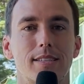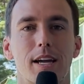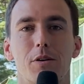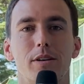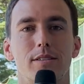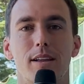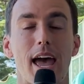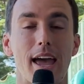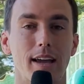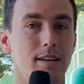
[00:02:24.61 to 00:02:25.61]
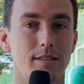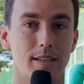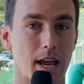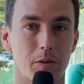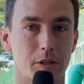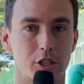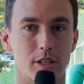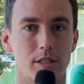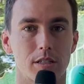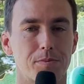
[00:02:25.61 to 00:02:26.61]
There was egg
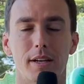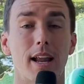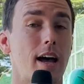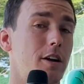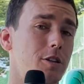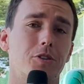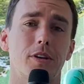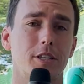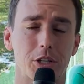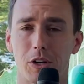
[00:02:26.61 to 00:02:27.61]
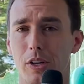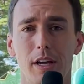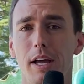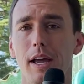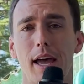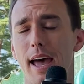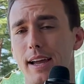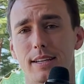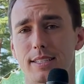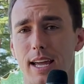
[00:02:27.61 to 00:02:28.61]
sandwiches, but not your traditional
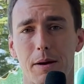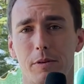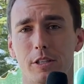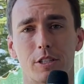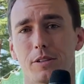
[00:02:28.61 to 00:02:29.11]
egg sandwich.